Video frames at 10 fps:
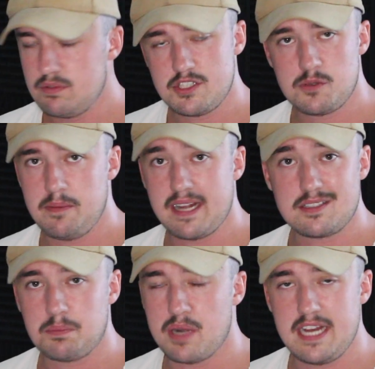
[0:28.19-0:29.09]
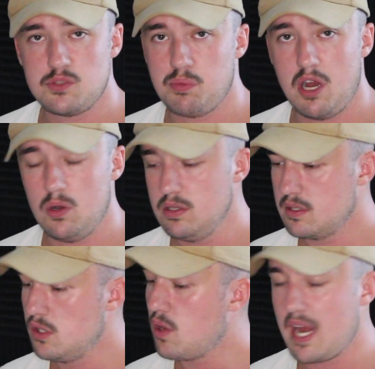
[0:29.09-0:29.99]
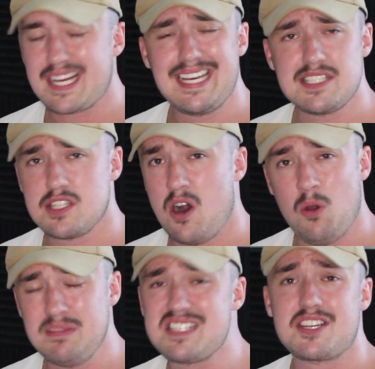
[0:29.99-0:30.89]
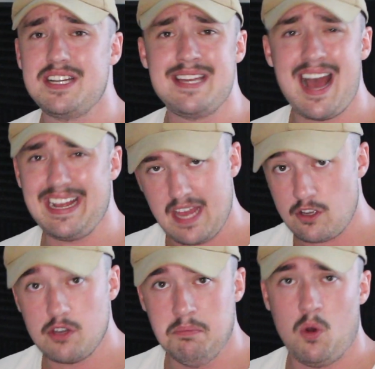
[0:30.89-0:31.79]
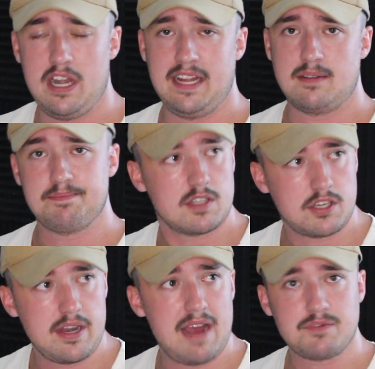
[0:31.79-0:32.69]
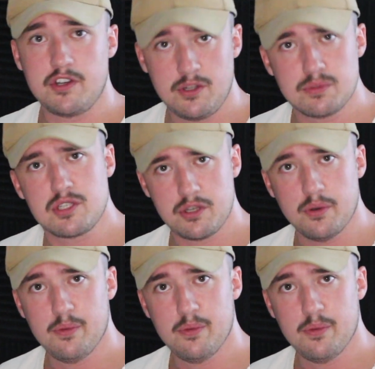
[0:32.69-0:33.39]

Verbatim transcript: Respect to Bryce, bro. You gotta kiss the homies good night and good morning and good afternoon too.